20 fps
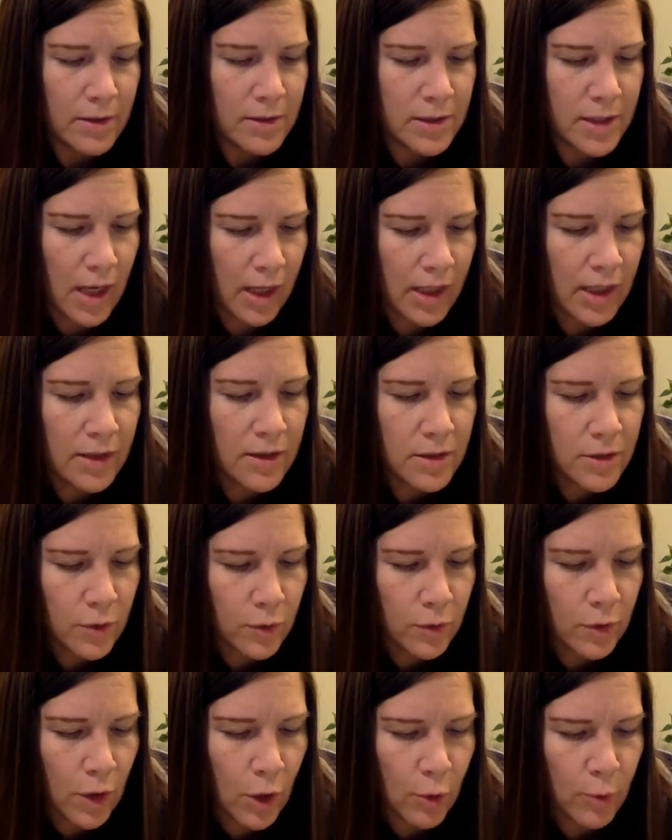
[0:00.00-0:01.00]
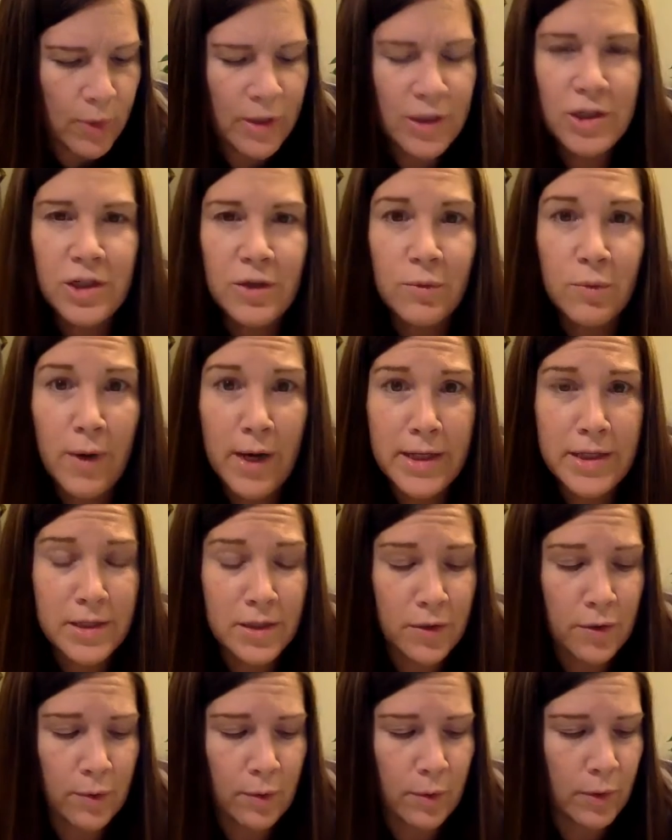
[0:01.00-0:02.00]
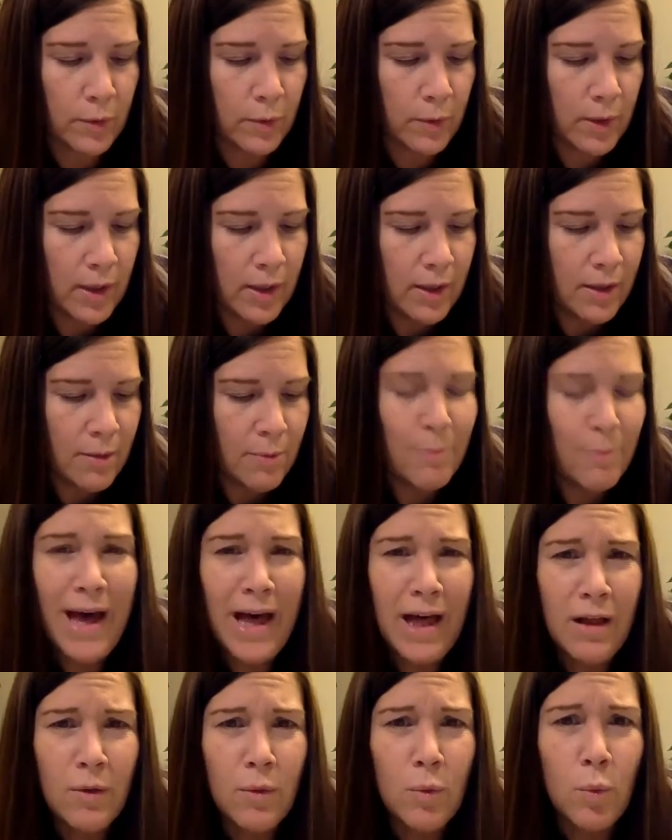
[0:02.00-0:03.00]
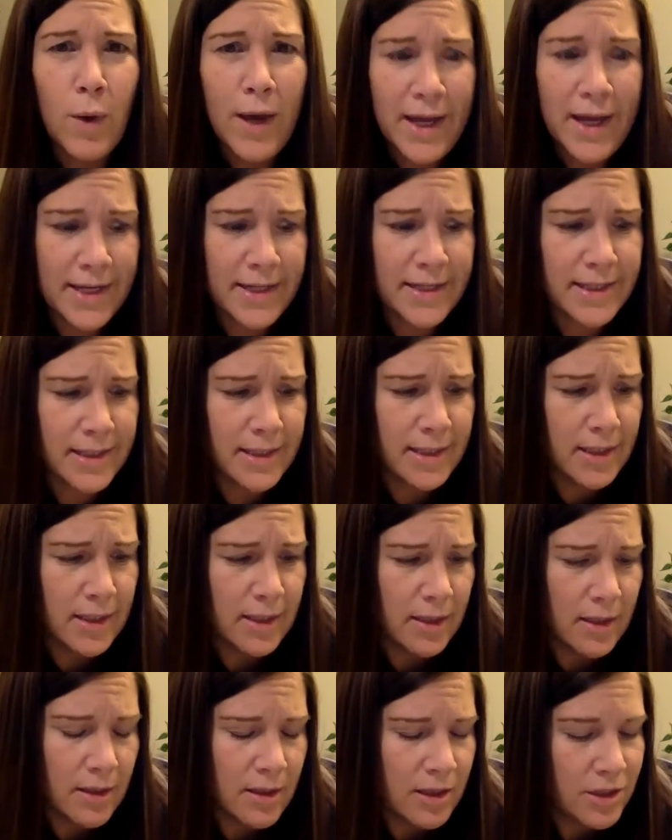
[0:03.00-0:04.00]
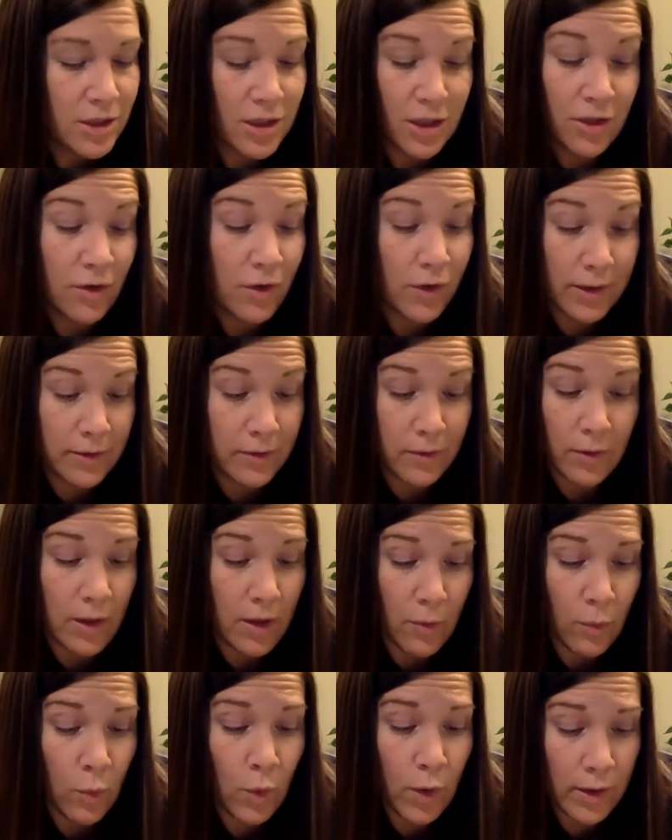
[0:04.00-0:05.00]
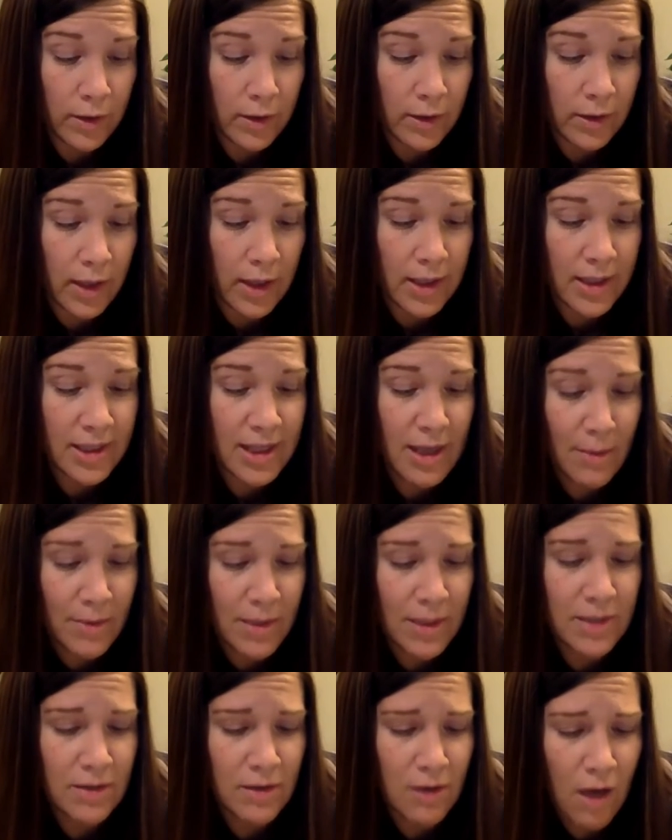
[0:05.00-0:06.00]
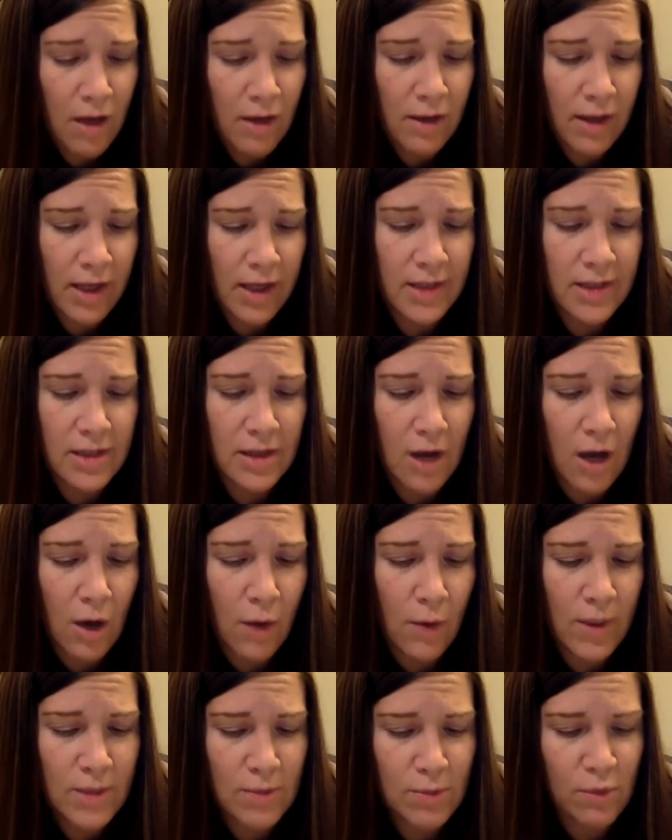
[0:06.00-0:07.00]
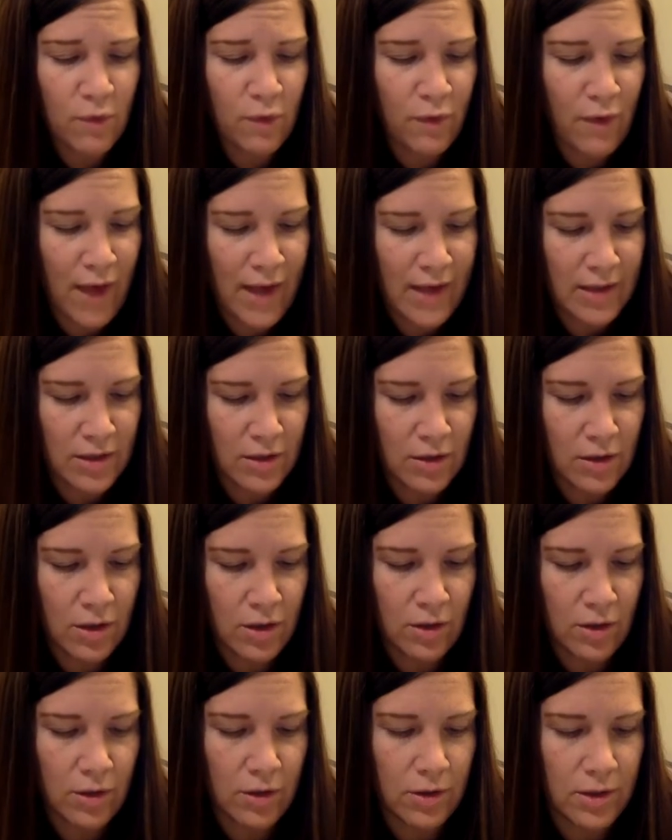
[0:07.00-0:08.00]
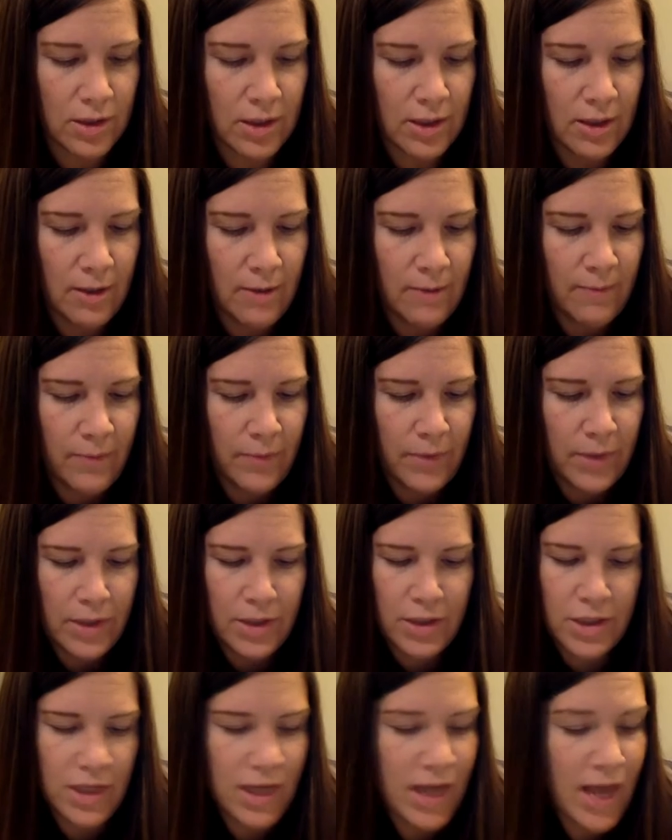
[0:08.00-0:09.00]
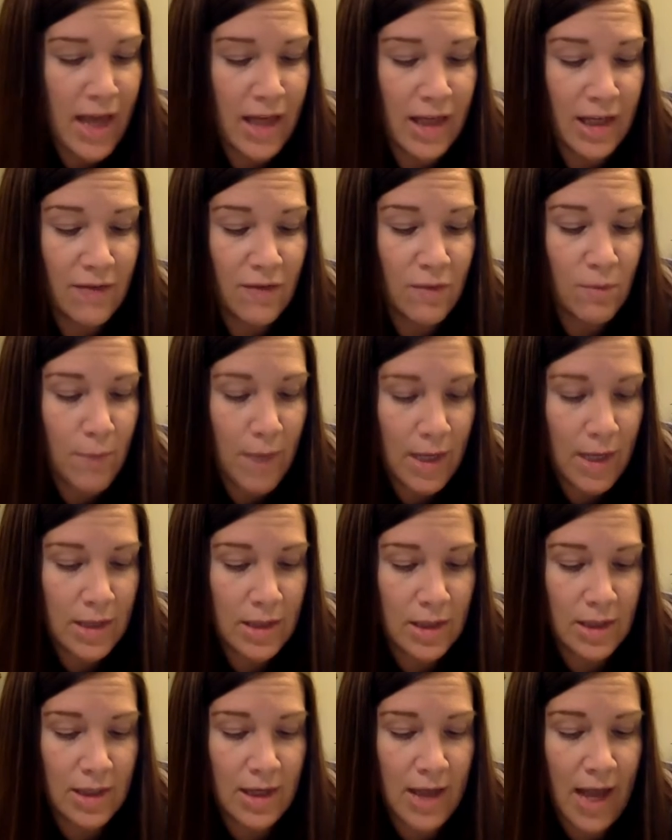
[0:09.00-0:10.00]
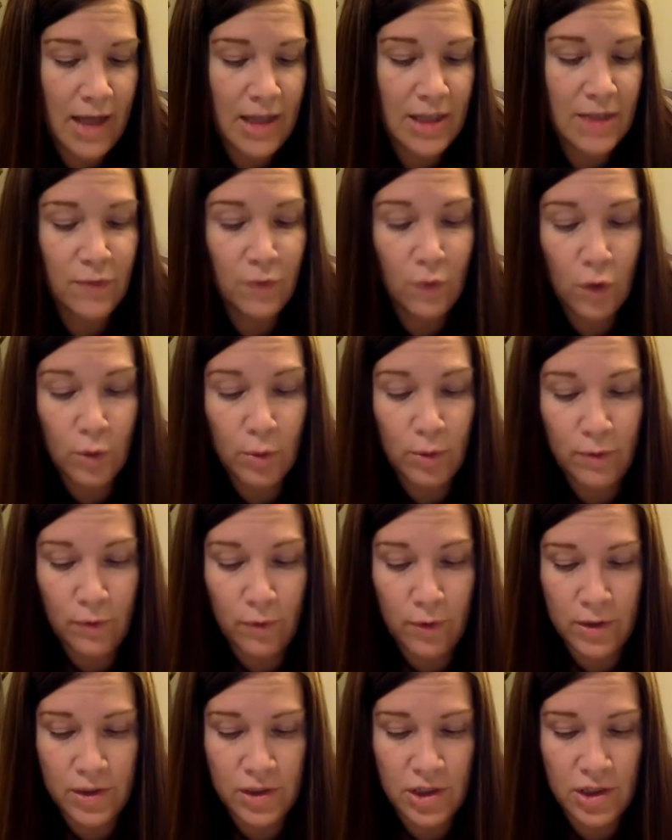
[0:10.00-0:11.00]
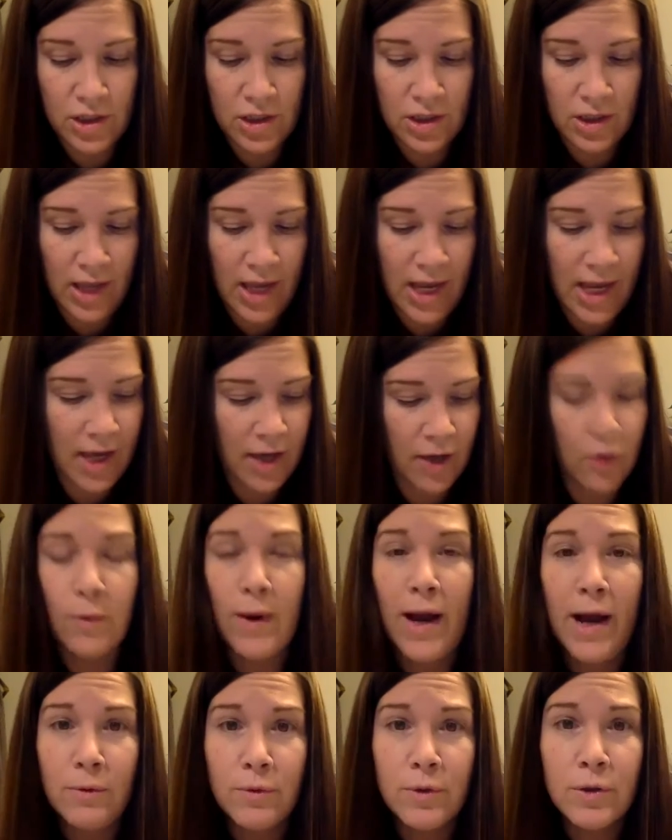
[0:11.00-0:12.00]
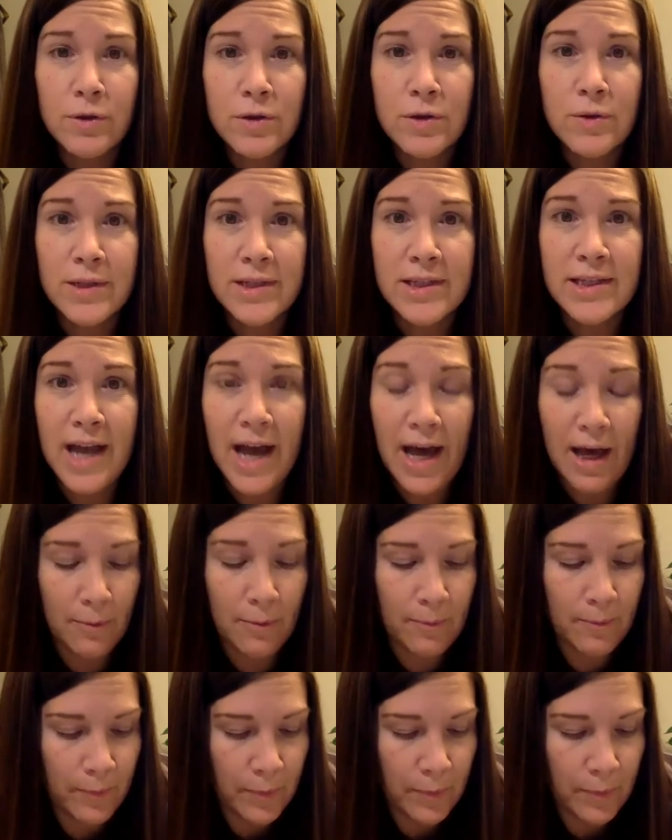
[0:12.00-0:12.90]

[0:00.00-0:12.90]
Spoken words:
Tugging the door open, she raced through. "Belle, wait!" She wouldn't, except his long legs had always moved faster than hers. She hadn't even made it to the next floor before his gentle hand ground her to a stop.